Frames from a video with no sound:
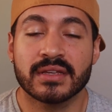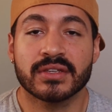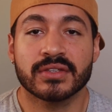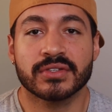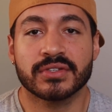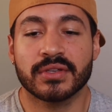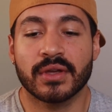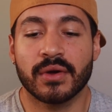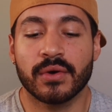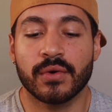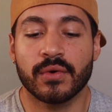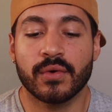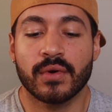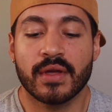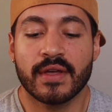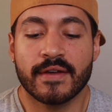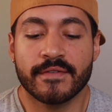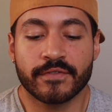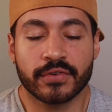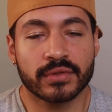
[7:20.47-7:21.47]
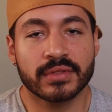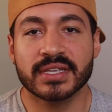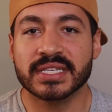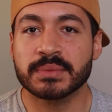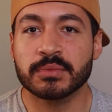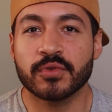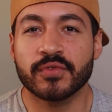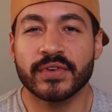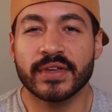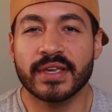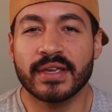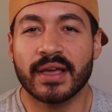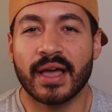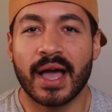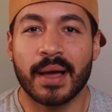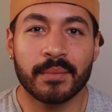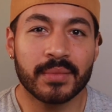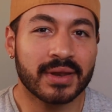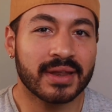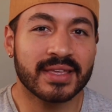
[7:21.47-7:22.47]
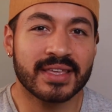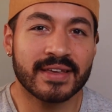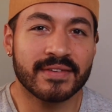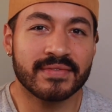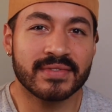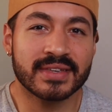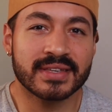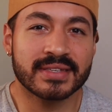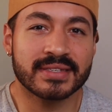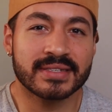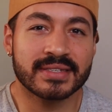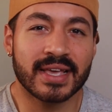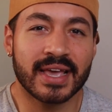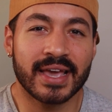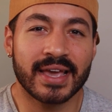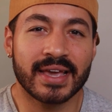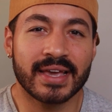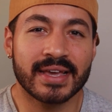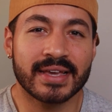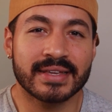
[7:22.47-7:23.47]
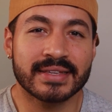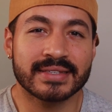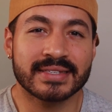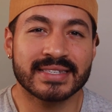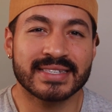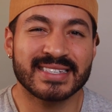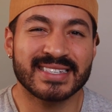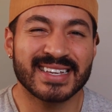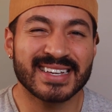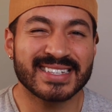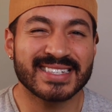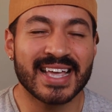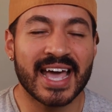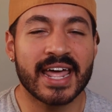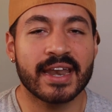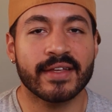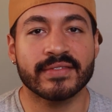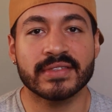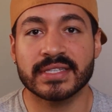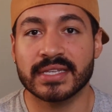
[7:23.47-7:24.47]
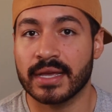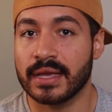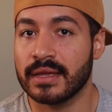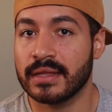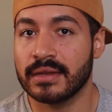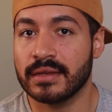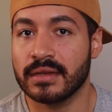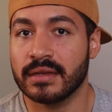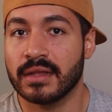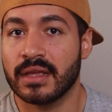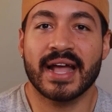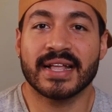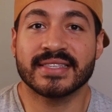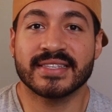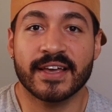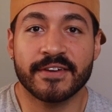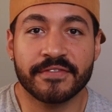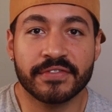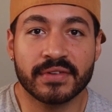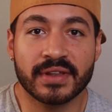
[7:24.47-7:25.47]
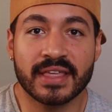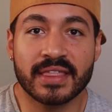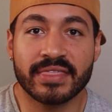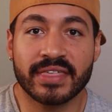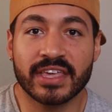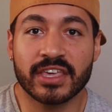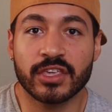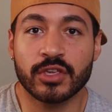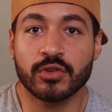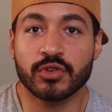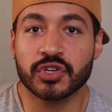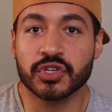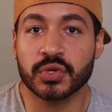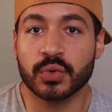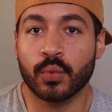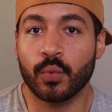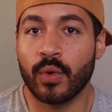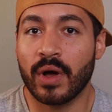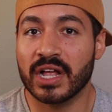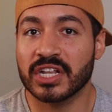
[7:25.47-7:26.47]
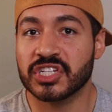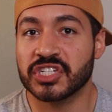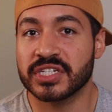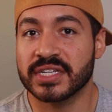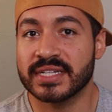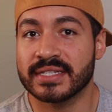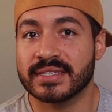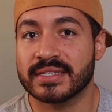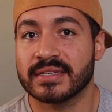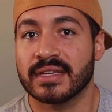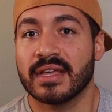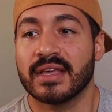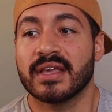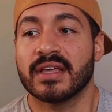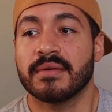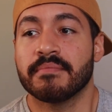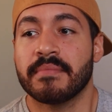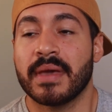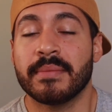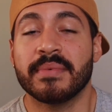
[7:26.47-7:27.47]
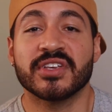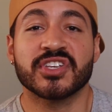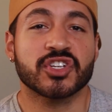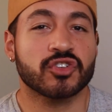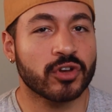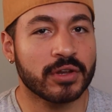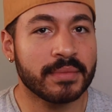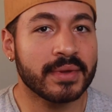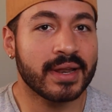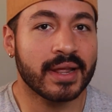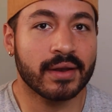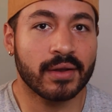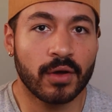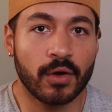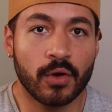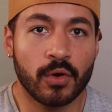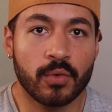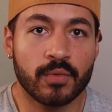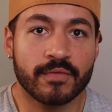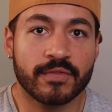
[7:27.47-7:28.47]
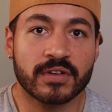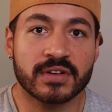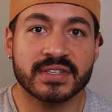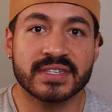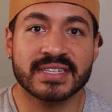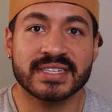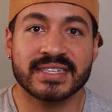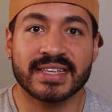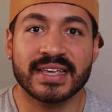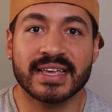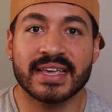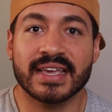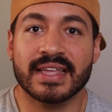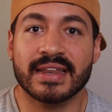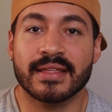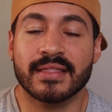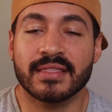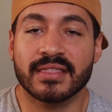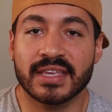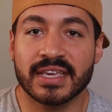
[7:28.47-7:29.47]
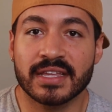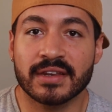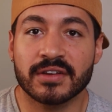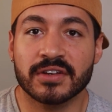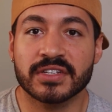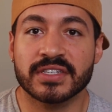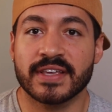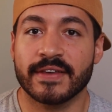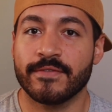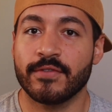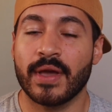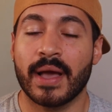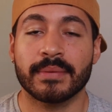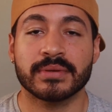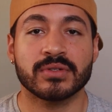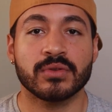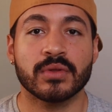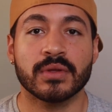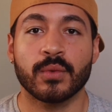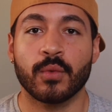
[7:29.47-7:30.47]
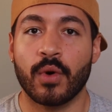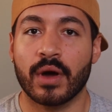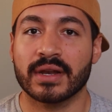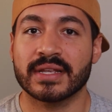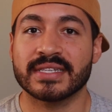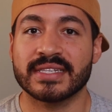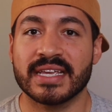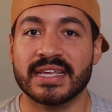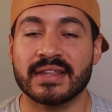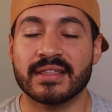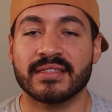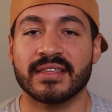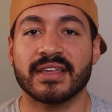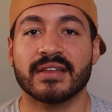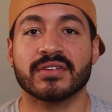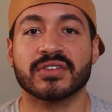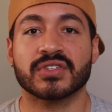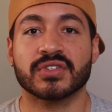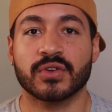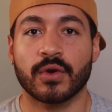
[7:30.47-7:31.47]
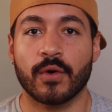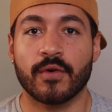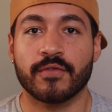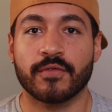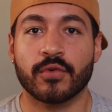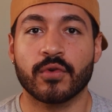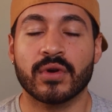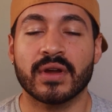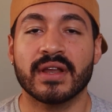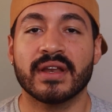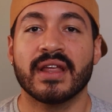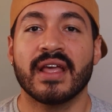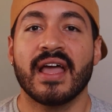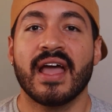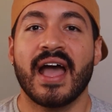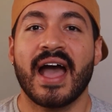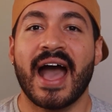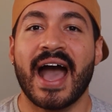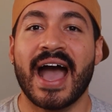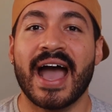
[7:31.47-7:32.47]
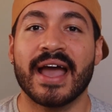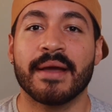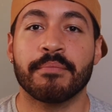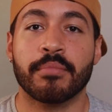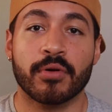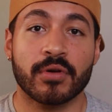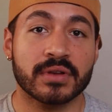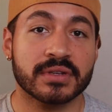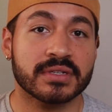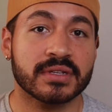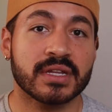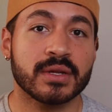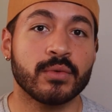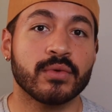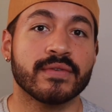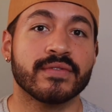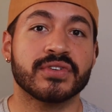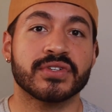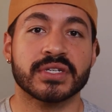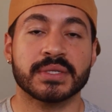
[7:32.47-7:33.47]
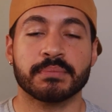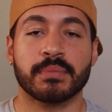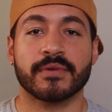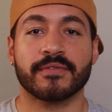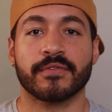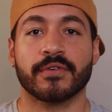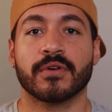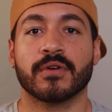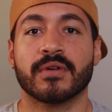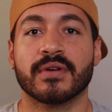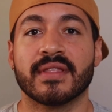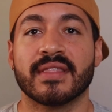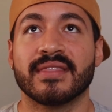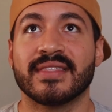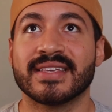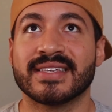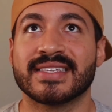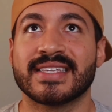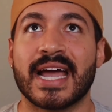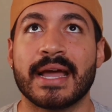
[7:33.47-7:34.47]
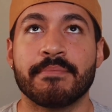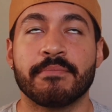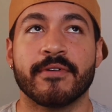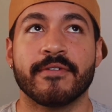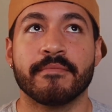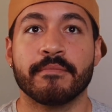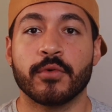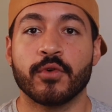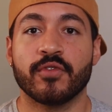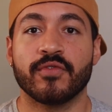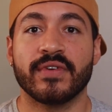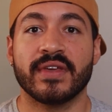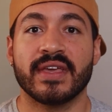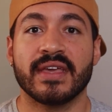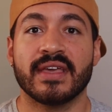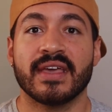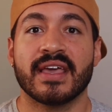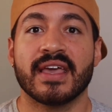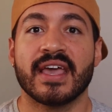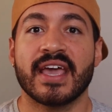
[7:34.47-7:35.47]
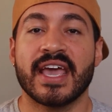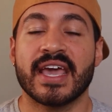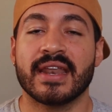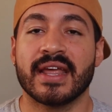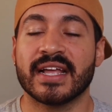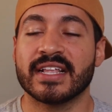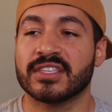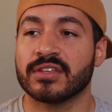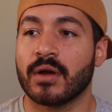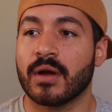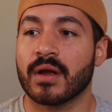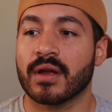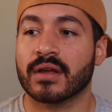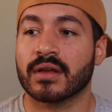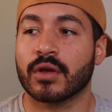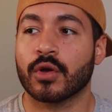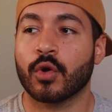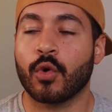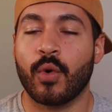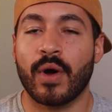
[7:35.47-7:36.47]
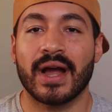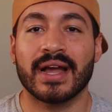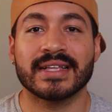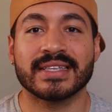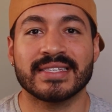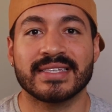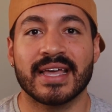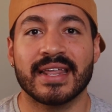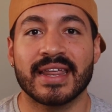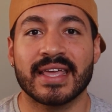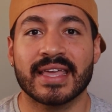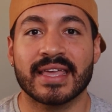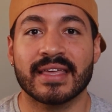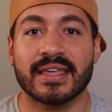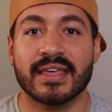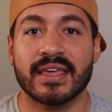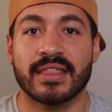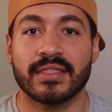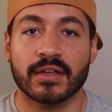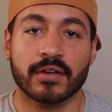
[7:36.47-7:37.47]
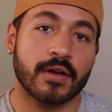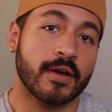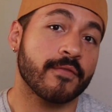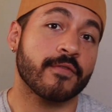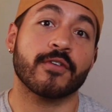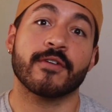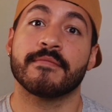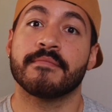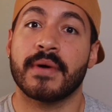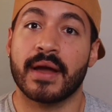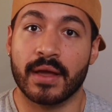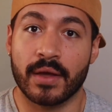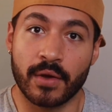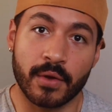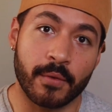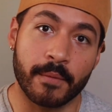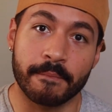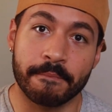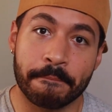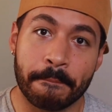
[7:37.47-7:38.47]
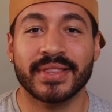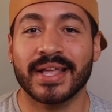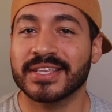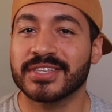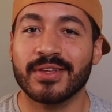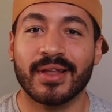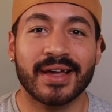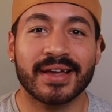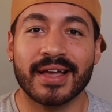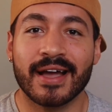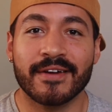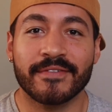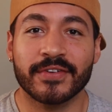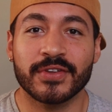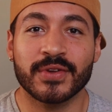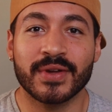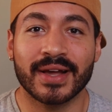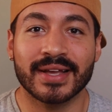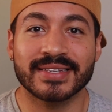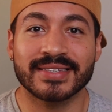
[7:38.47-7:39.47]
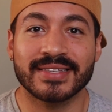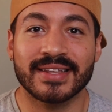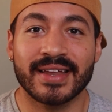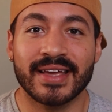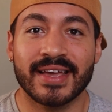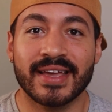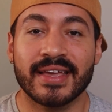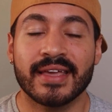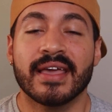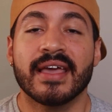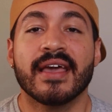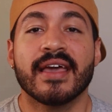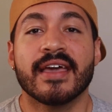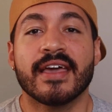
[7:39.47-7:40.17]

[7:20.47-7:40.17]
So for this movie, I'm going to give this a 6 out of 10. I definitely think you should watch it. Maybe stream it at home versus seeing it in theaters. If you absolutely want to see it in theaters, go for it. I personally would have just preferred this type of movie in a dark, quiet setting in the comfort of my home. But that's all I got for you guys today.